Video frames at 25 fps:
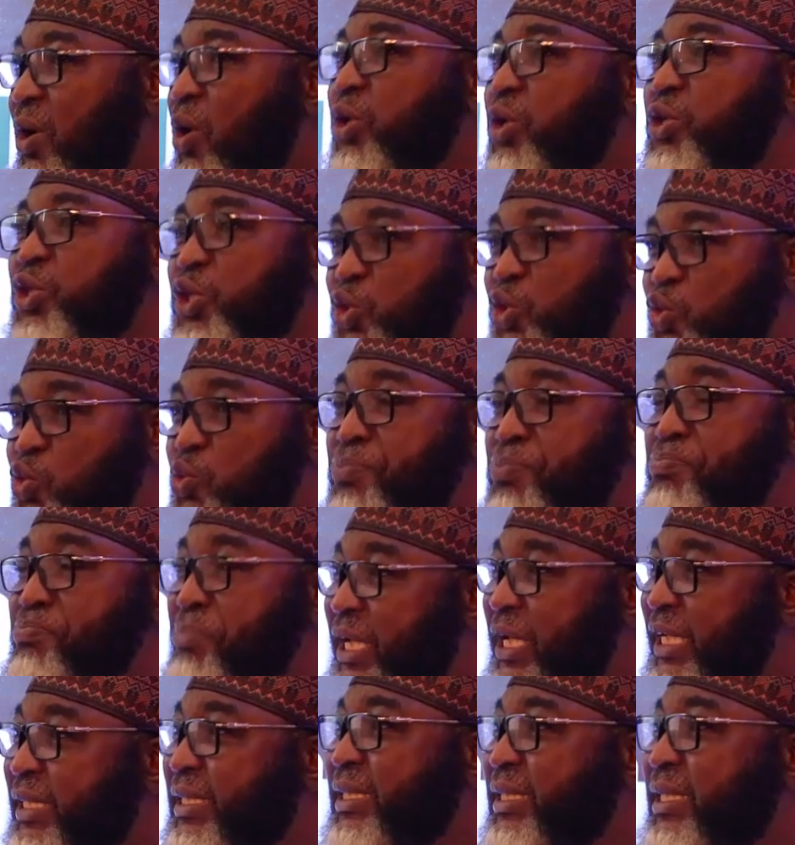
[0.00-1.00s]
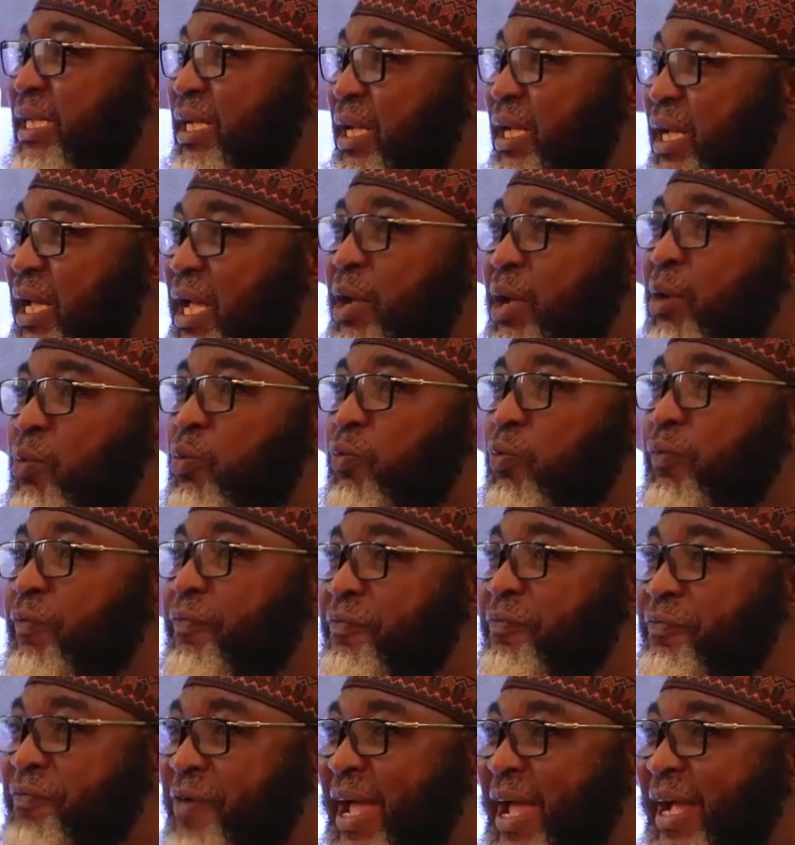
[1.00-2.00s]
Until you meet a
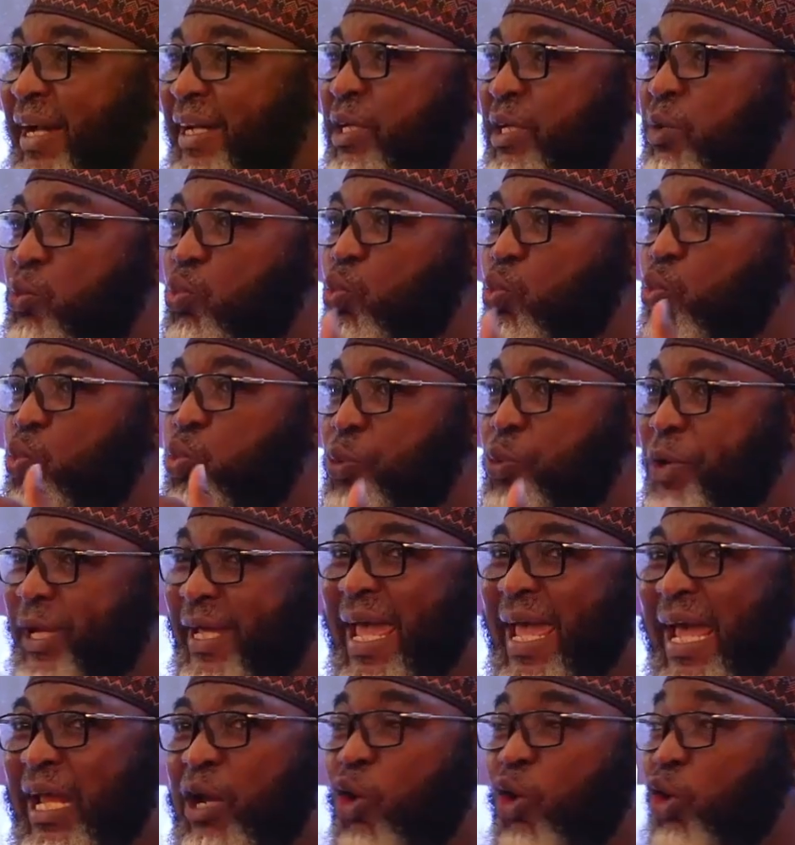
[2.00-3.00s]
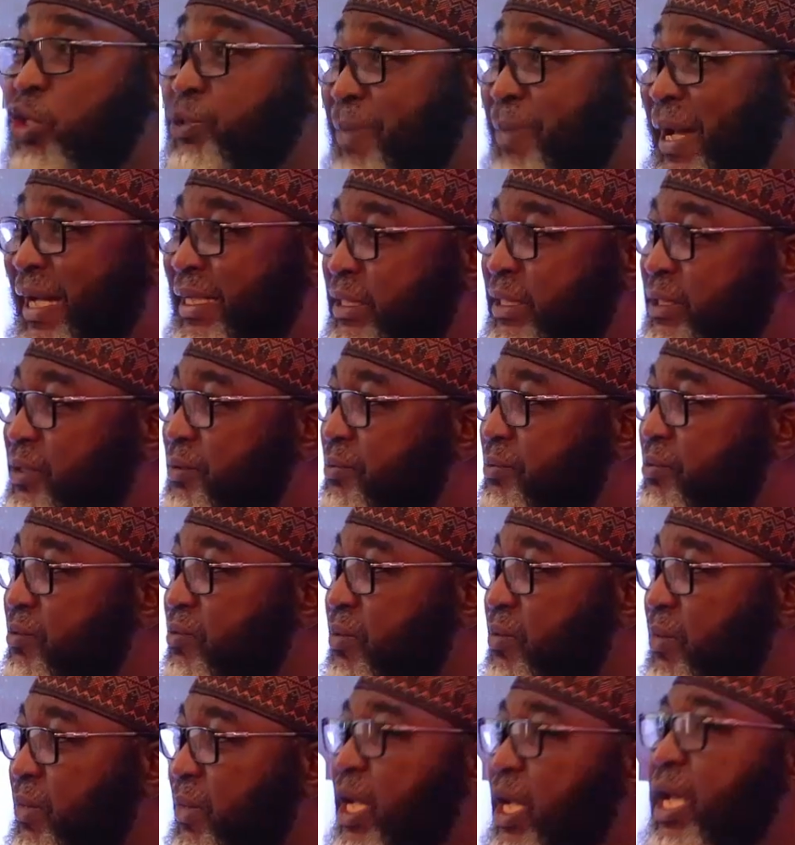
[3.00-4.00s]
very wicked husband.
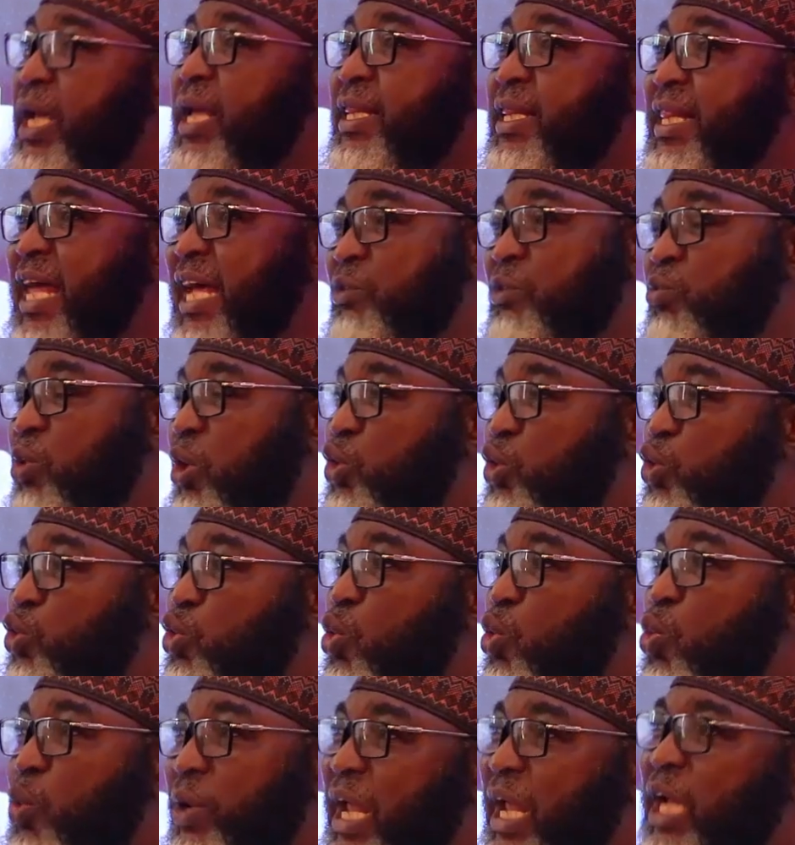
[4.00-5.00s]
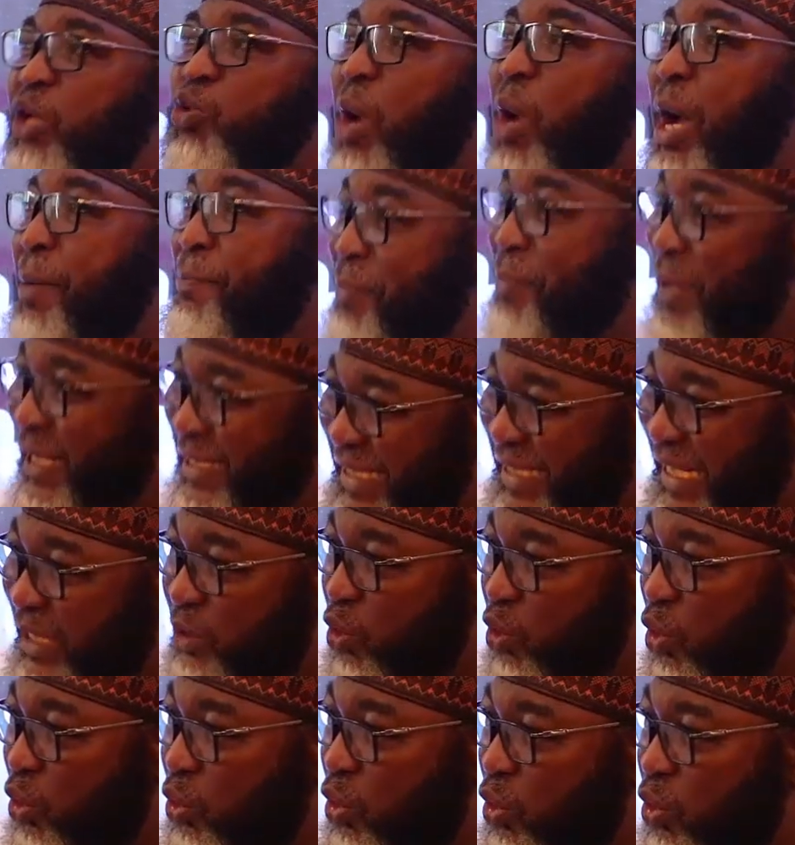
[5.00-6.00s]
That's when you know whether you are patient
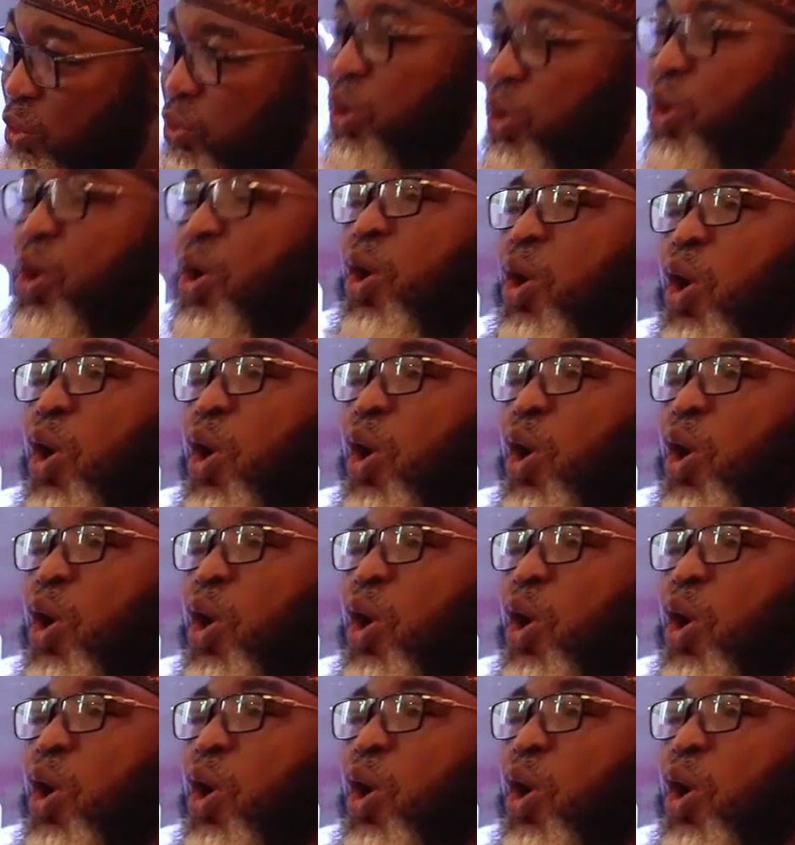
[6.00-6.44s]
or not.